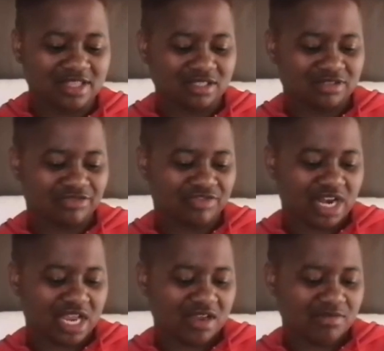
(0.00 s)
this
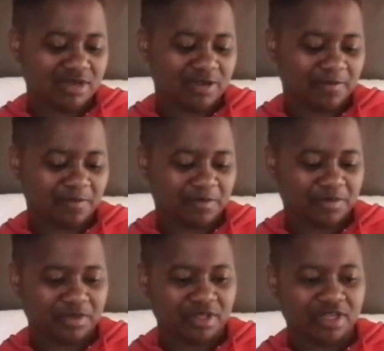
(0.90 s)
frame.
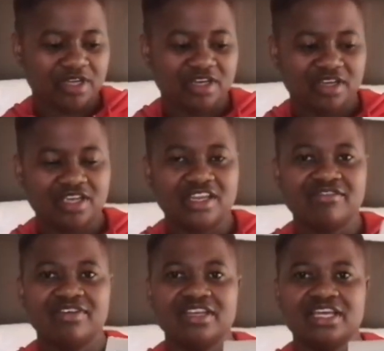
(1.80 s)

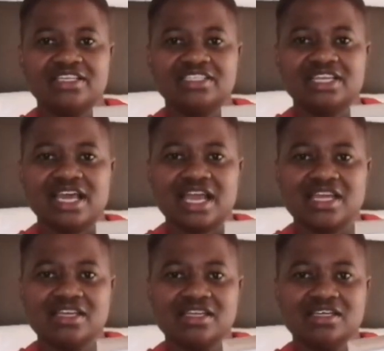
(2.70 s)

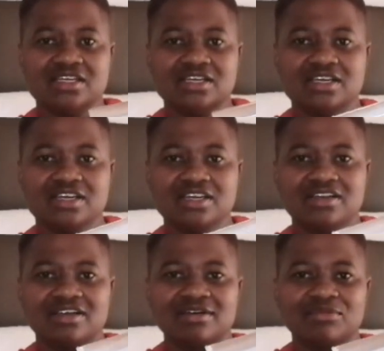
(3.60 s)
11.99.
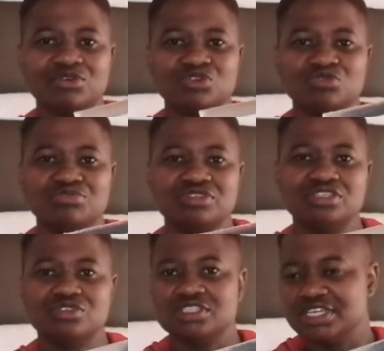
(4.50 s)
I'm going to put
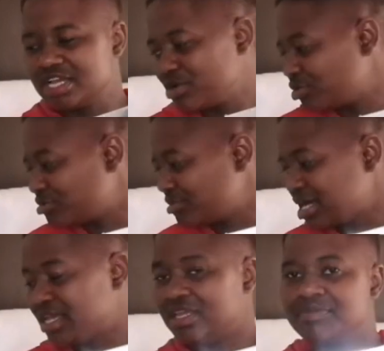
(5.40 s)
it here on
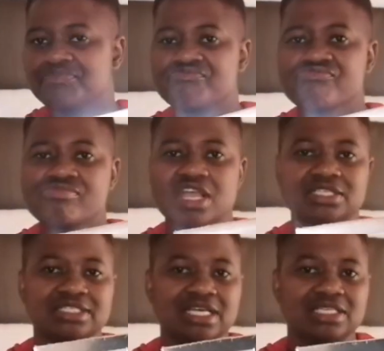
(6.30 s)
my
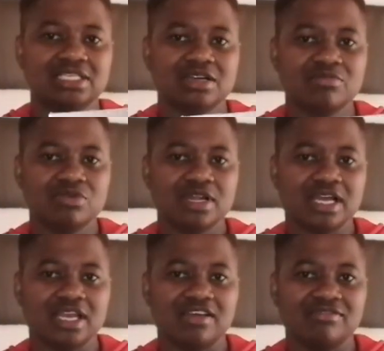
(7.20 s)
side table.
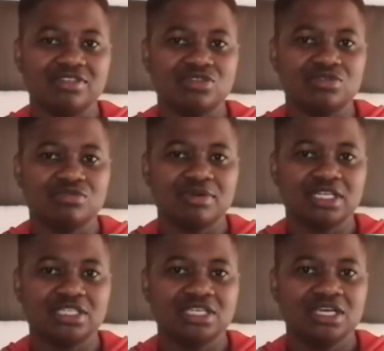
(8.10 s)
I love it so
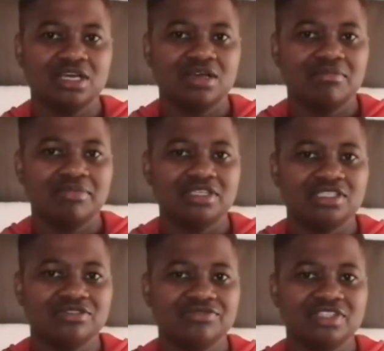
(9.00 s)
much.
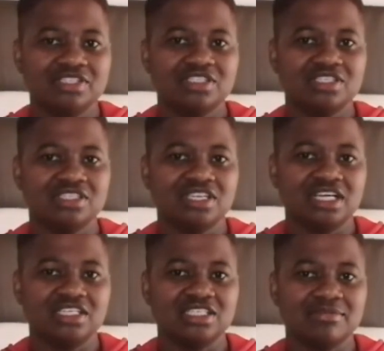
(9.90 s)
But if this thing
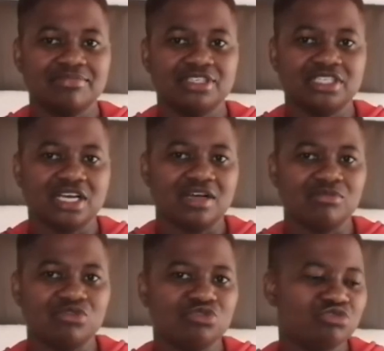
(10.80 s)
and tapisha,
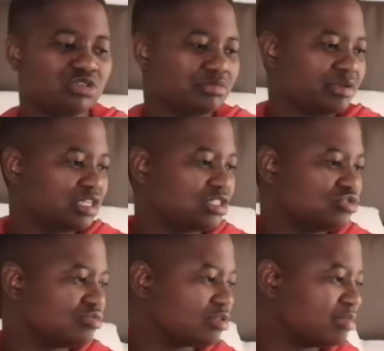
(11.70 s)
I'm going to replace
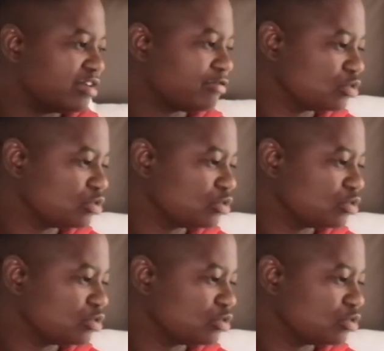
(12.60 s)
it with my